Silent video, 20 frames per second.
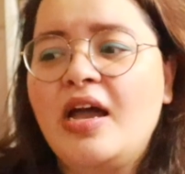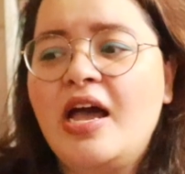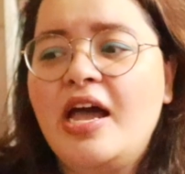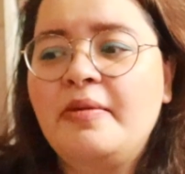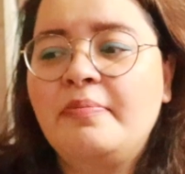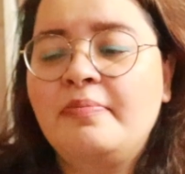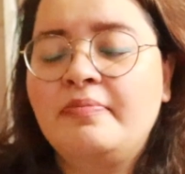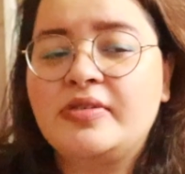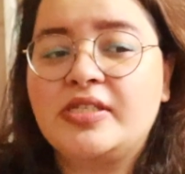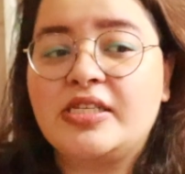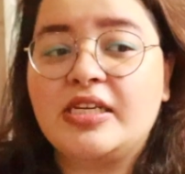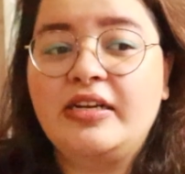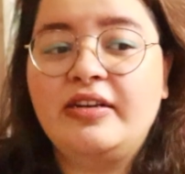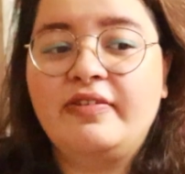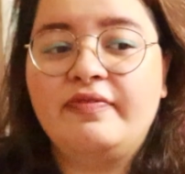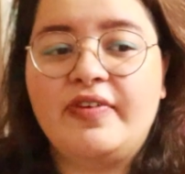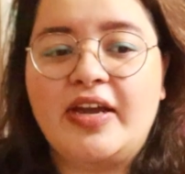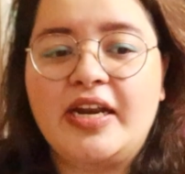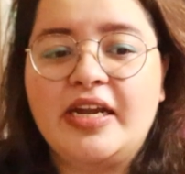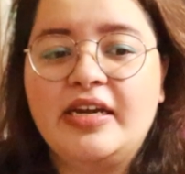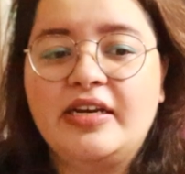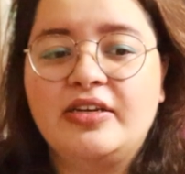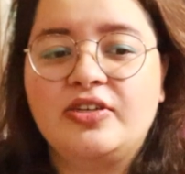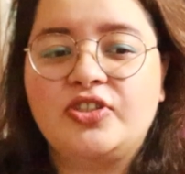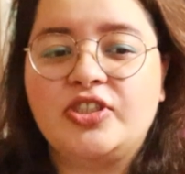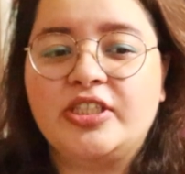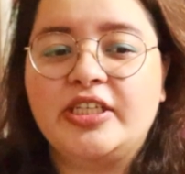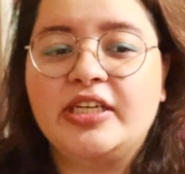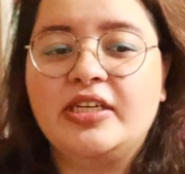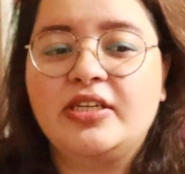I'm still very
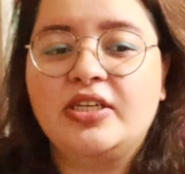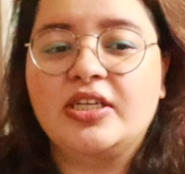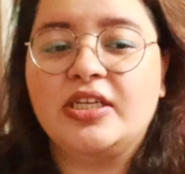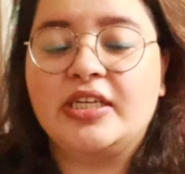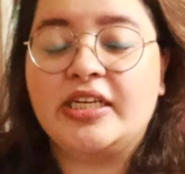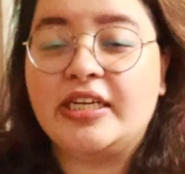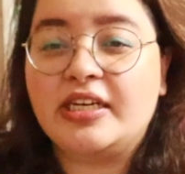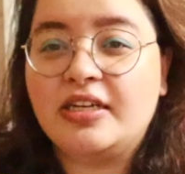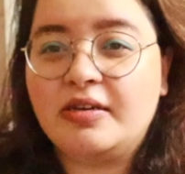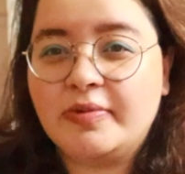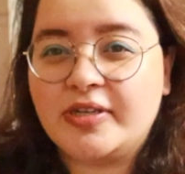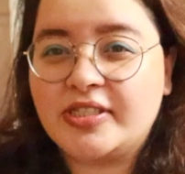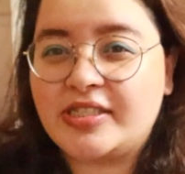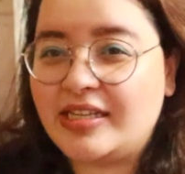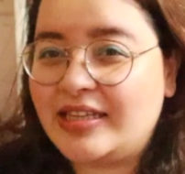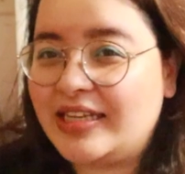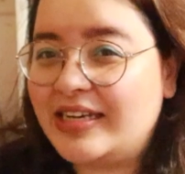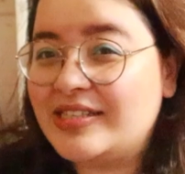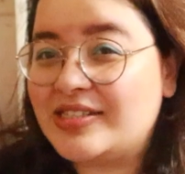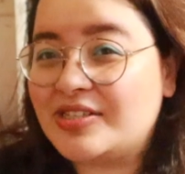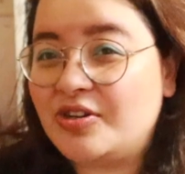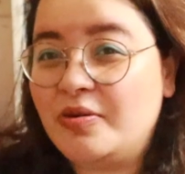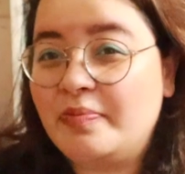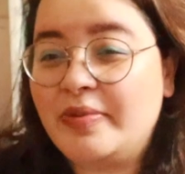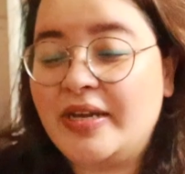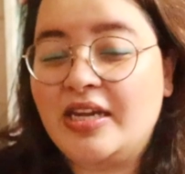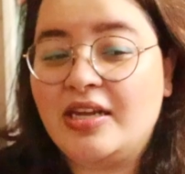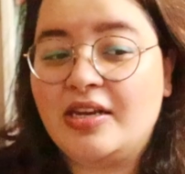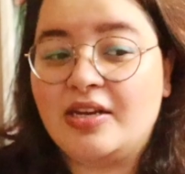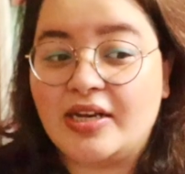intrigued to read it because I think it's going to
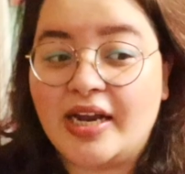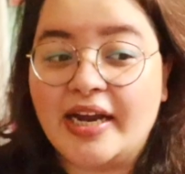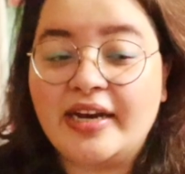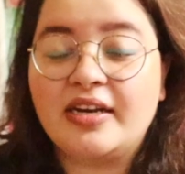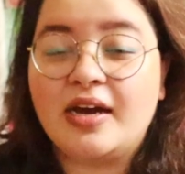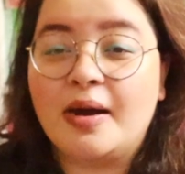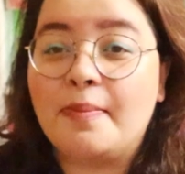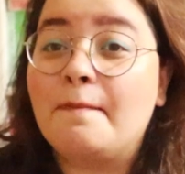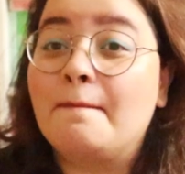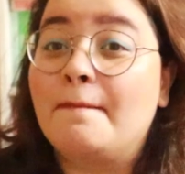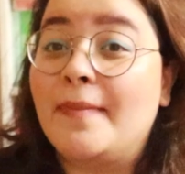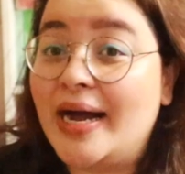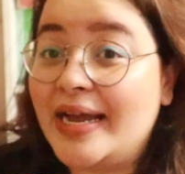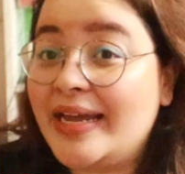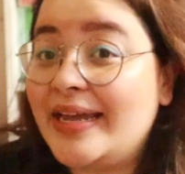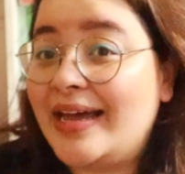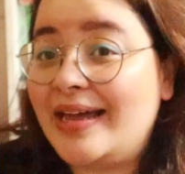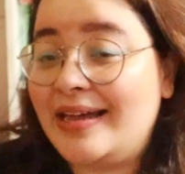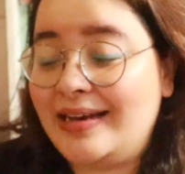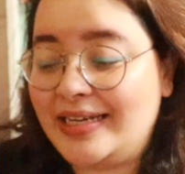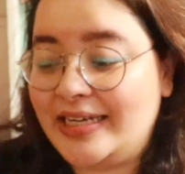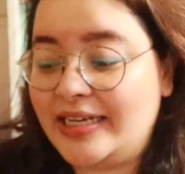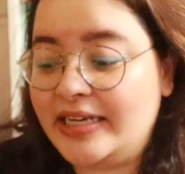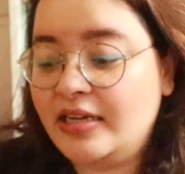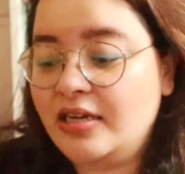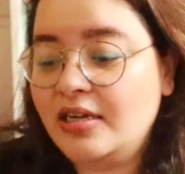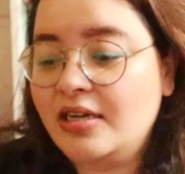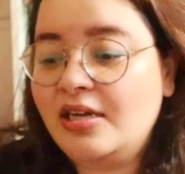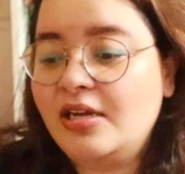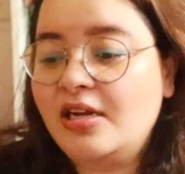be right up my
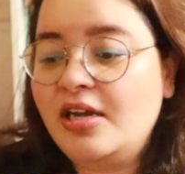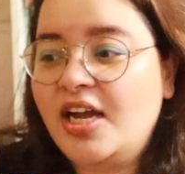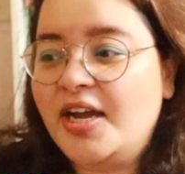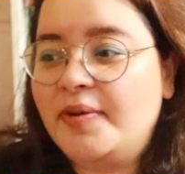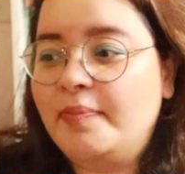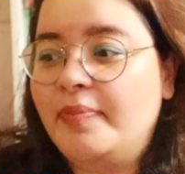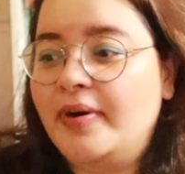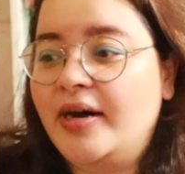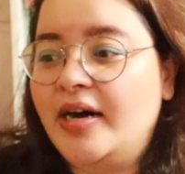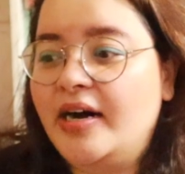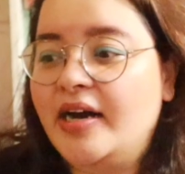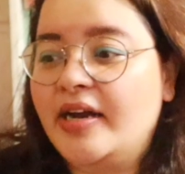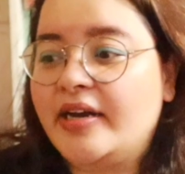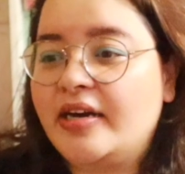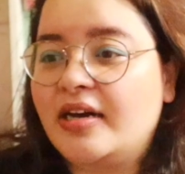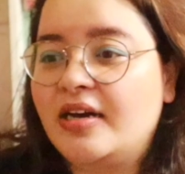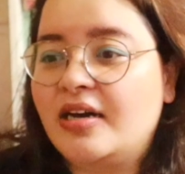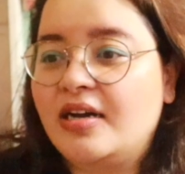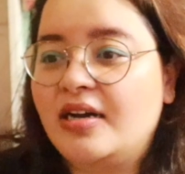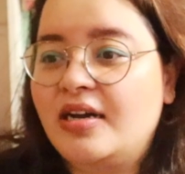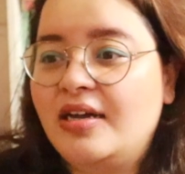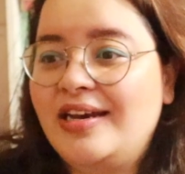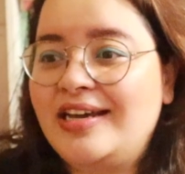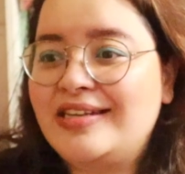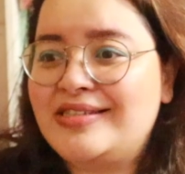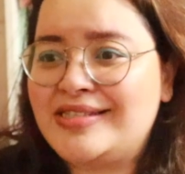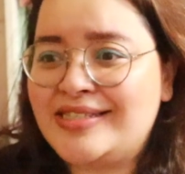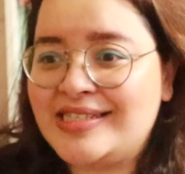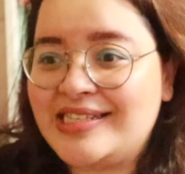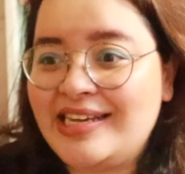alley. But
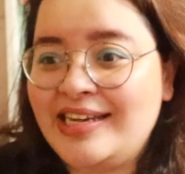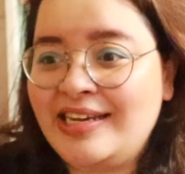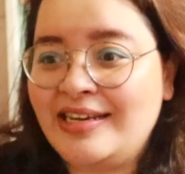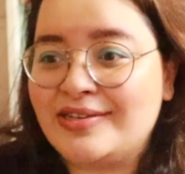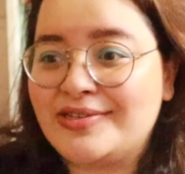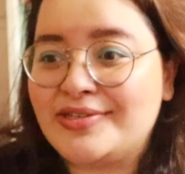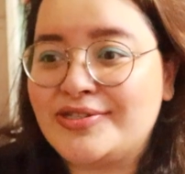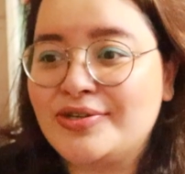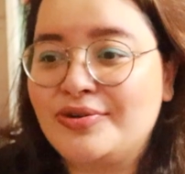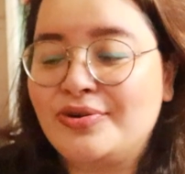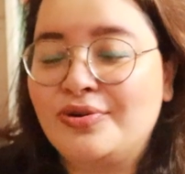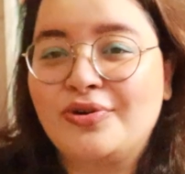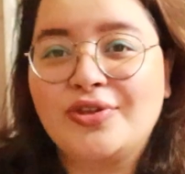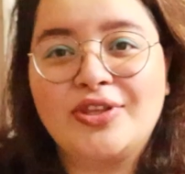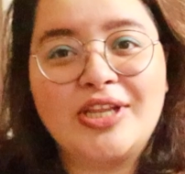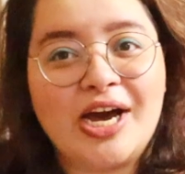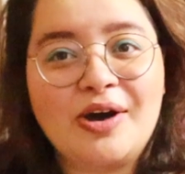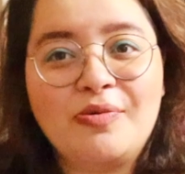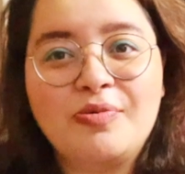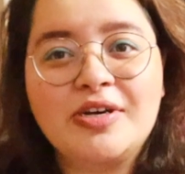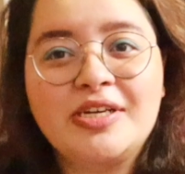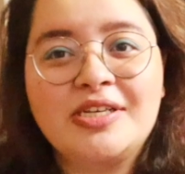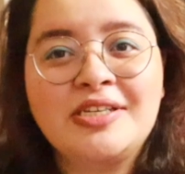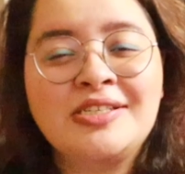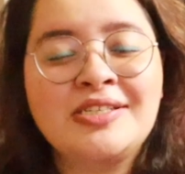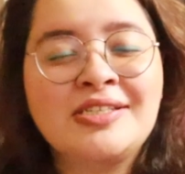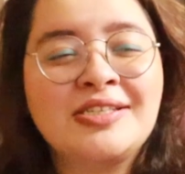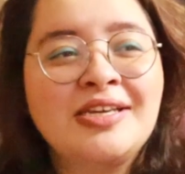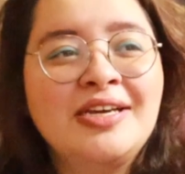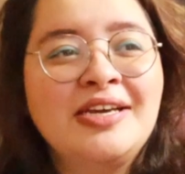let's see. So that
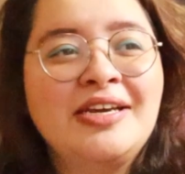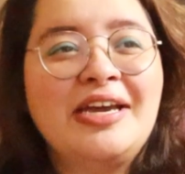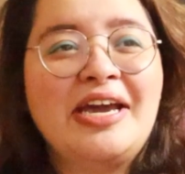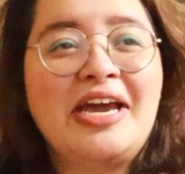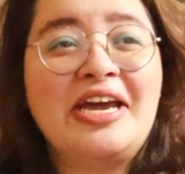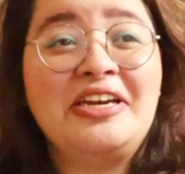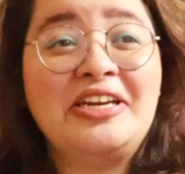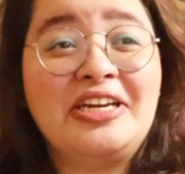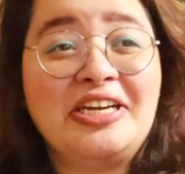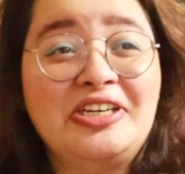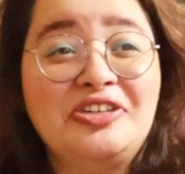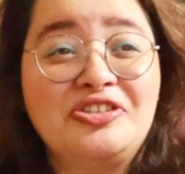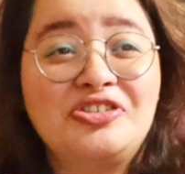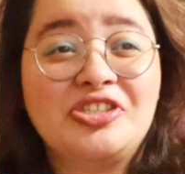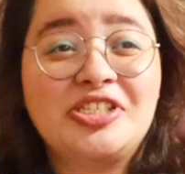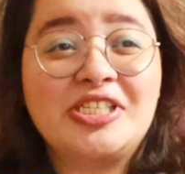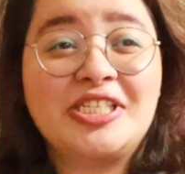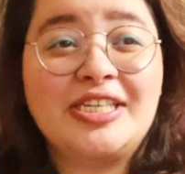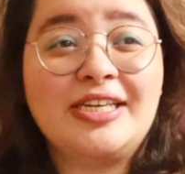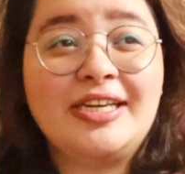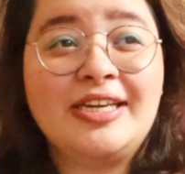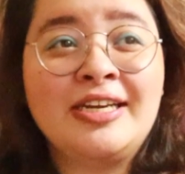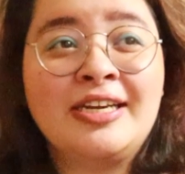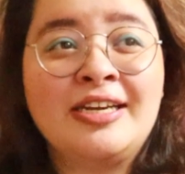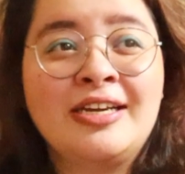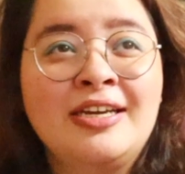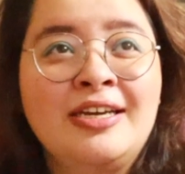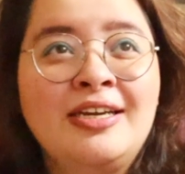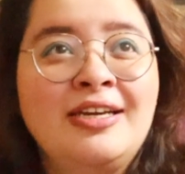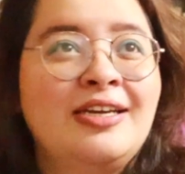was an
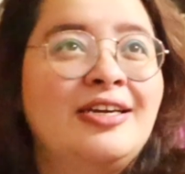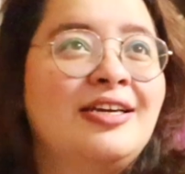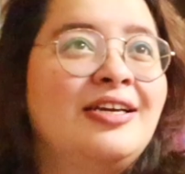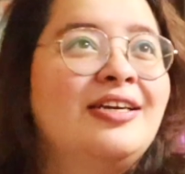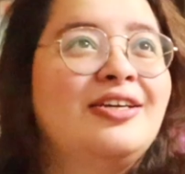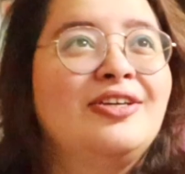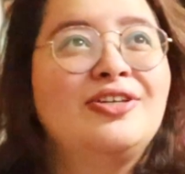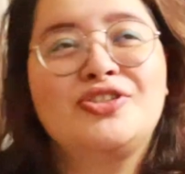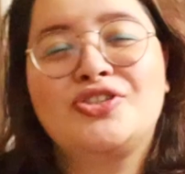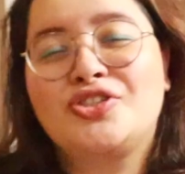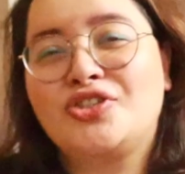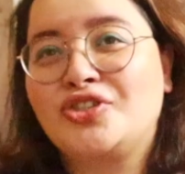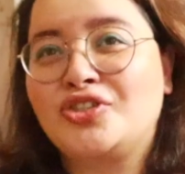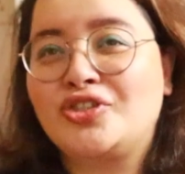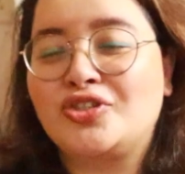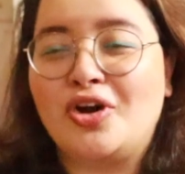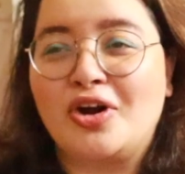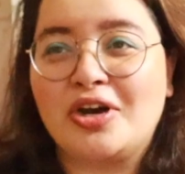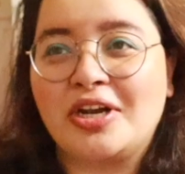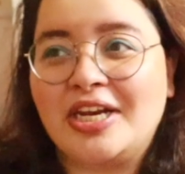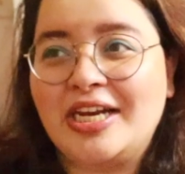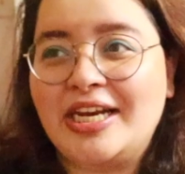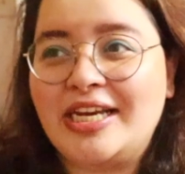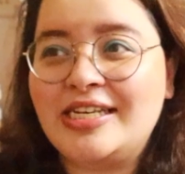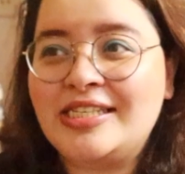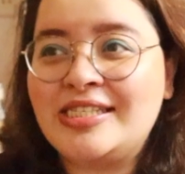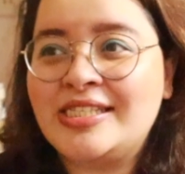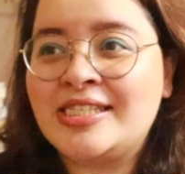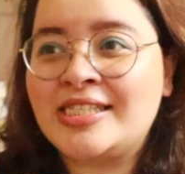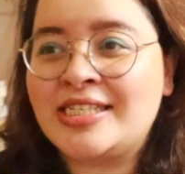interesting
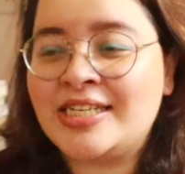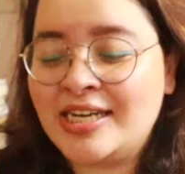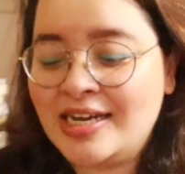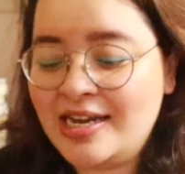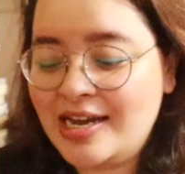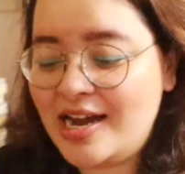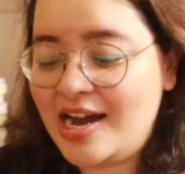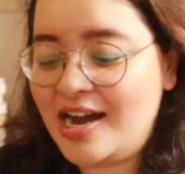shortlist.